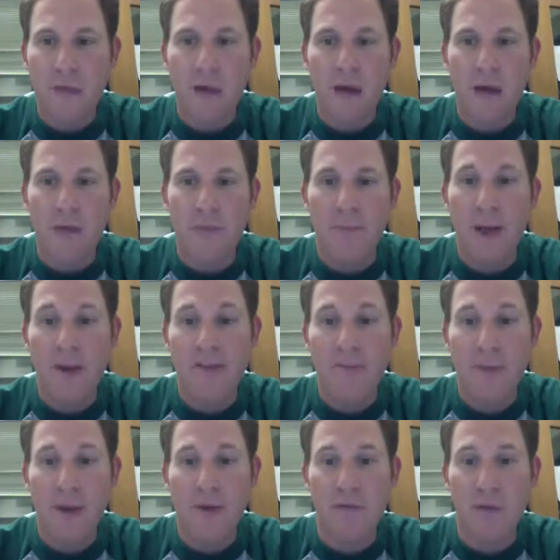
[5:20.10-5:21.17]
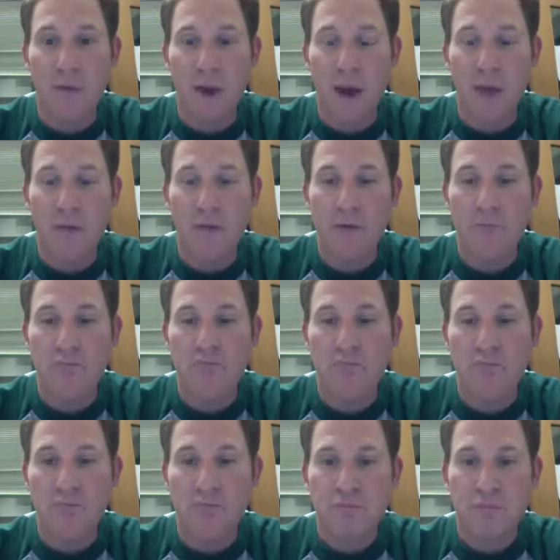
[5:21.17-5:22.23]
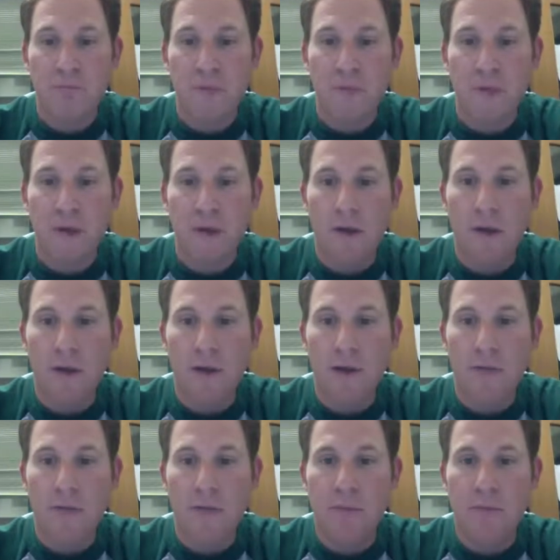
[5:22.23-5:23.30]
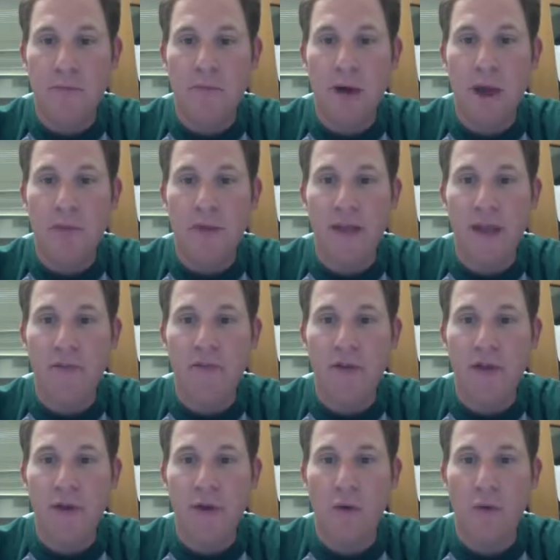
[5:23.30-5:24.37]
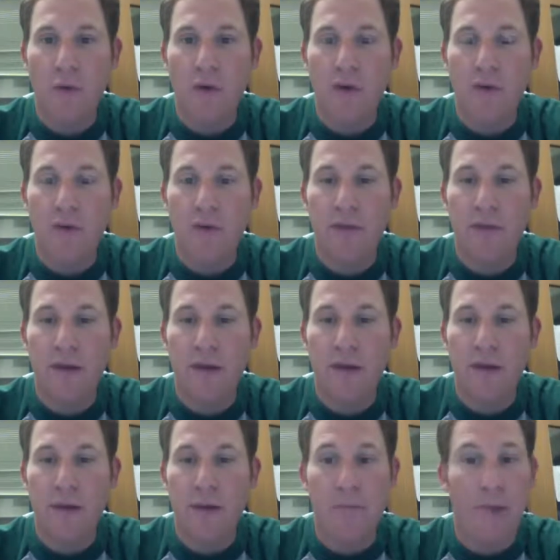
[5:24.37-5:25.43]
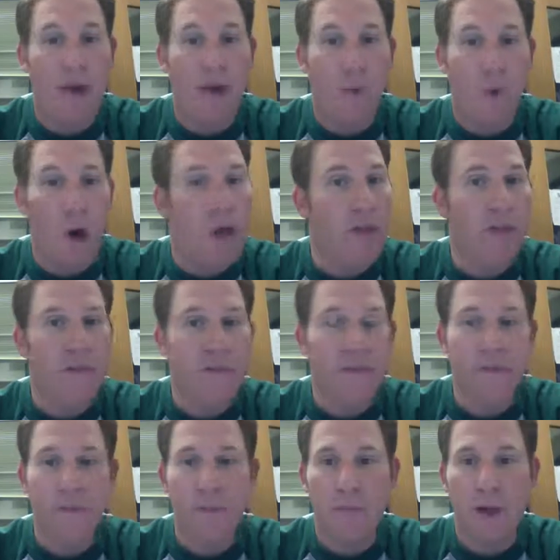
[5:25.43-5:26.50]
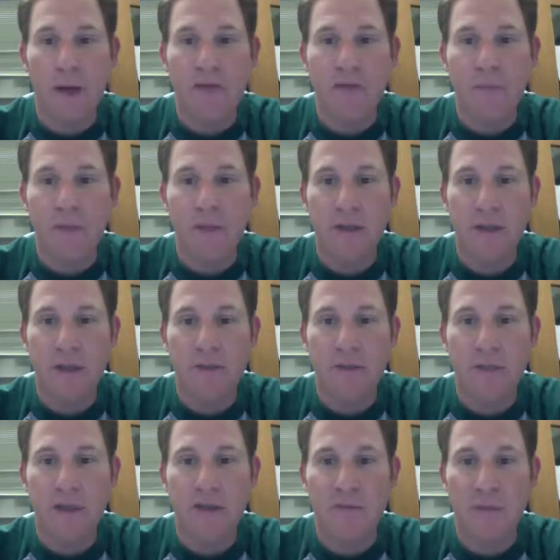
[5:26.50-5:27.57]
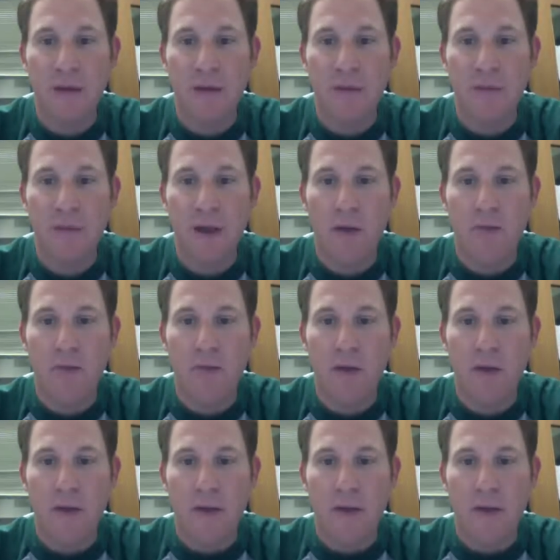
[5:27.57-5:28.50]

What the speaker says: the best pick of the round, you probably have to go with Mike Wallace, possibly, as the best pick of the round.